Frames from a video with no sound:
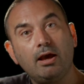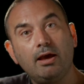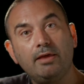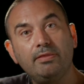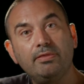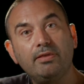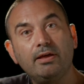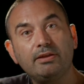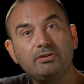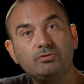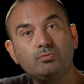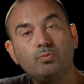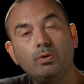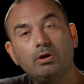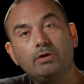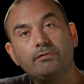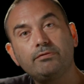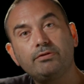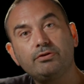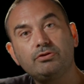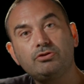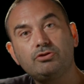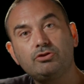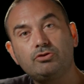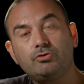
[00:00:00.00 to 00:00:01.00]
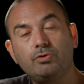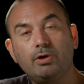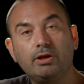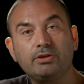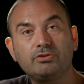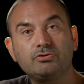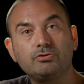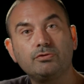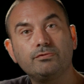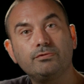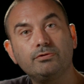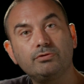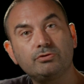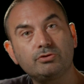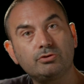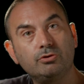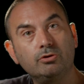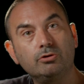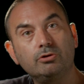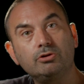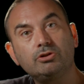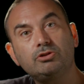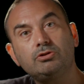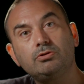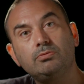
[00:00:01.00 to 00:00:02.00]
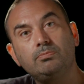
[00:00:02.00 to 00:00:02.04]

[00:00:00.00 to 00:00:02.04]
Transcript: And that's one of the strengths of this course,